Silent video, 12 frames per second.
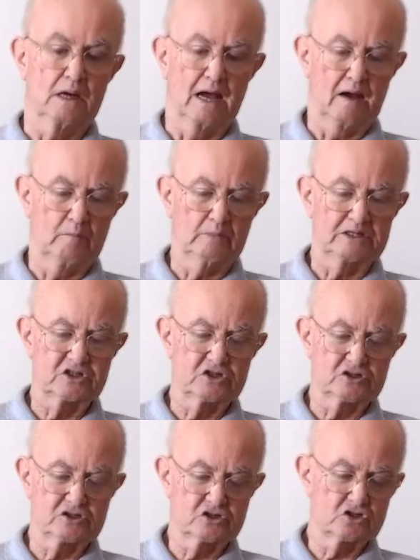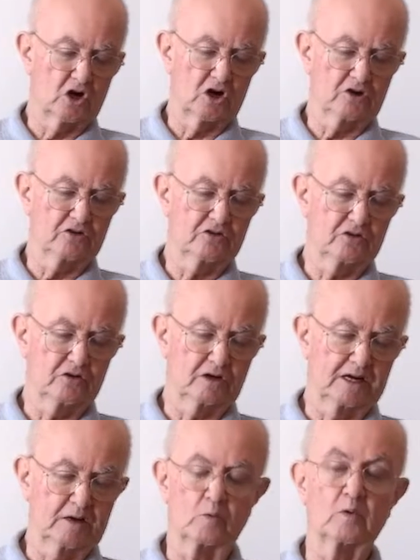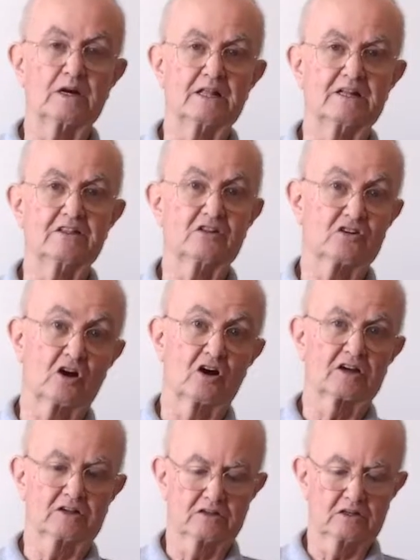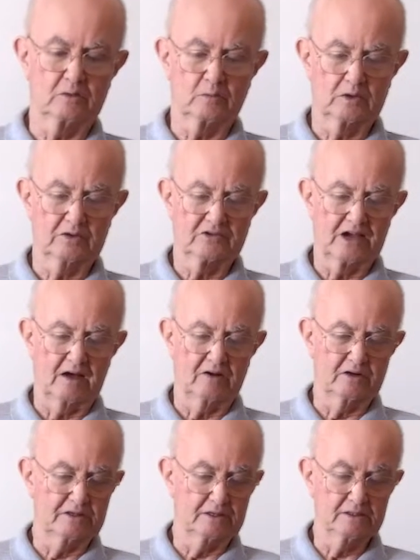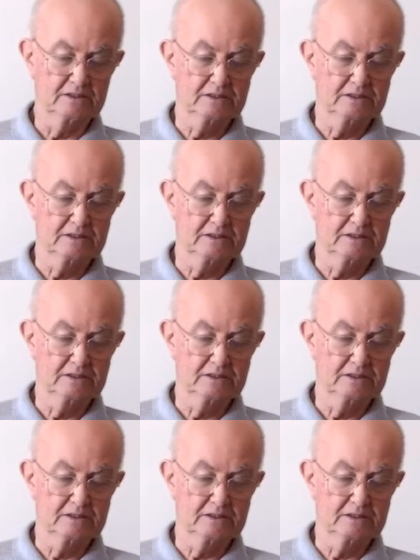how much is charged. So you're kind of running in the dark until it runs out on you.